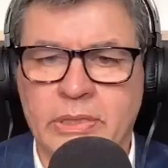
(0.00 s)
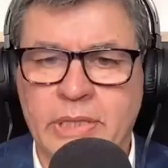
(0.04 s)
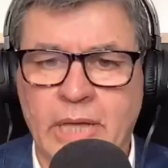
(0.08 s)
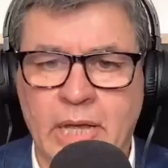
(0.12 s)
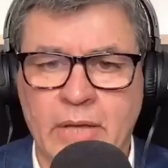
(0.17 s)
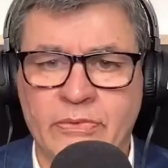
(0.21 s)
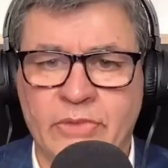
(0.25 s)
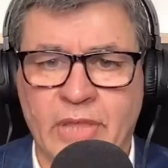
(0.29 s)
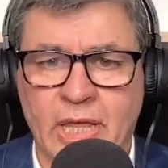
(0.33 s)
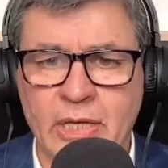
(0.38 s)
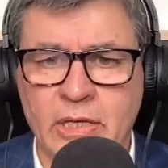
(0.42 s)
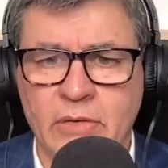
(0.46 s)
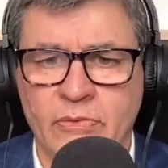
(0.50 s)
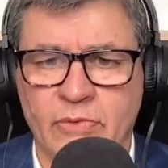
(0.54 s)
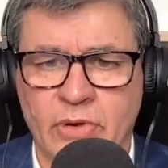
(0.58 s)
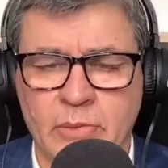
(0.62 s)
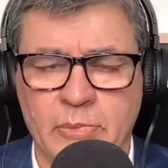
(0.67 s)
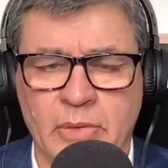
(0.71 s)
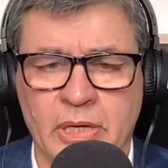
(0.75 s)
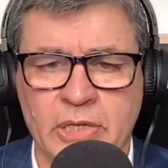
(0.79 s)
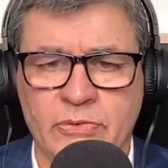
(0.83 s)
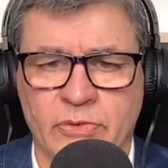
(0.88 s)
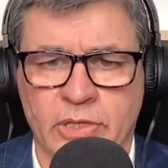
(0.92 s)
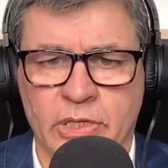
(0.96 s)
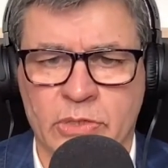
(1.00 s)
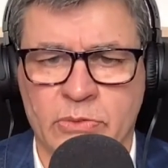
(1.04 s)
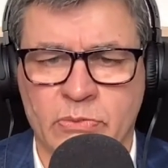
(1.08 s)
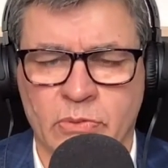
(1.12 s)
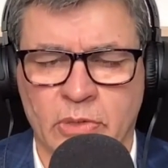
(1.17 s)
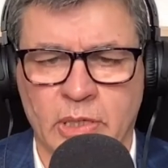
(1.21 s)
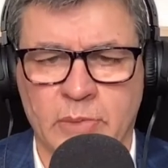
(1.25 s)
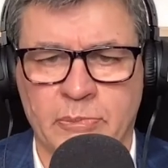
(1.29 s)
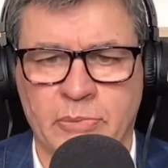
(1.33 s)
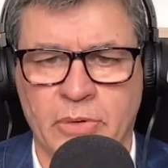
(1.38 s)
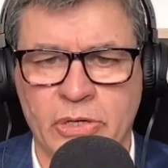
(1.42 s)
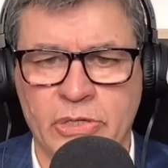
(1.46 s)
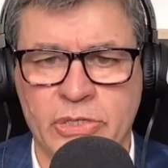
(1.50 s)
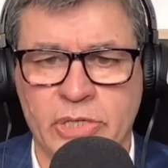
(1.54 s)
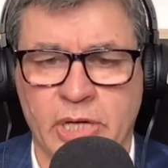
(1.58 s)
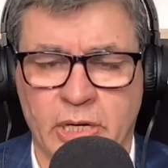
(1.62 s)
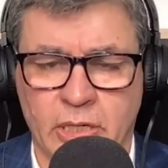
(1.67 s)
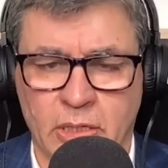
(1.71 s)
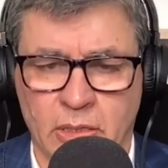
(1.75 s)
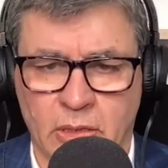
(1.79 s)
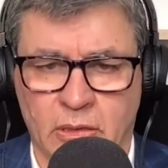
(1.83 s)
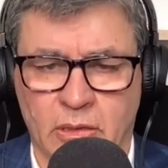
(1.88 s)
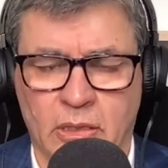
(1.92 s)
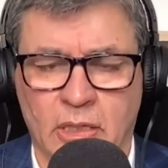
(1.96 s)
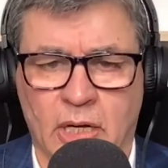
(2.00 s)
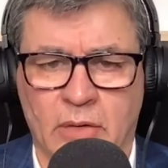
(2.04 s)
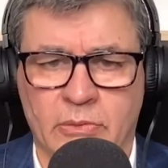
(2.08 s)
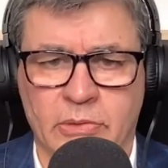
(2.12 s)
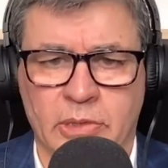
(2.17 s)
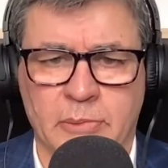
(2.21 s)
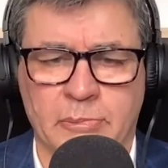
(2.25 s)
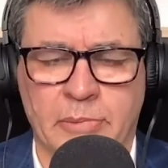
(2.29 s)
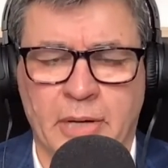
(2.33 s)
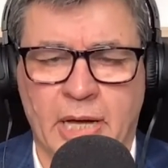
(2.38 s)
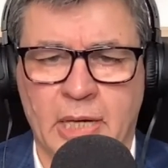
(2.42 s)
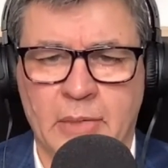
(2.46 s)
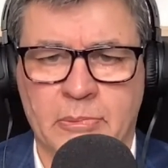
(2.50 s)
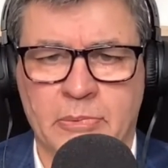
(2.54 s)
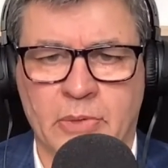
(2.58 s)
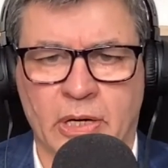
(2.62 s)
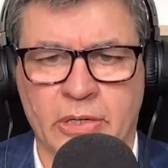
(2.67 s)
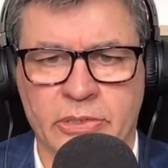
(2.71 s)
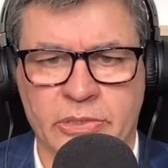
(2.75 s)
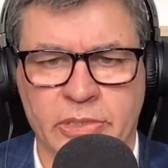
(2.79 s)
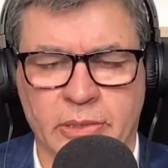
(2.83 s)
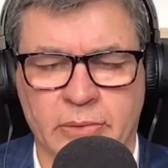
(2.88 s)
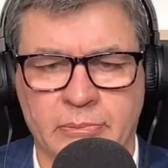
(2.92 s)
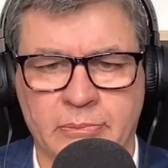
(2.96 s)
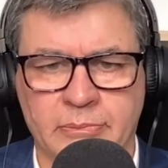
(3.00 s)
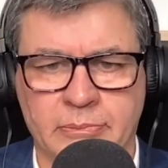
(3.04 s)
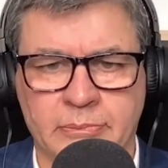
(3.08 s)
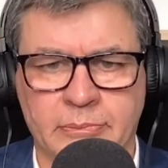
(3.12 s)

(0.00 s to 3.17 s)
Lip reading: Dave, thank you very much for this. Really appreciate it, and good luck with the pilot project.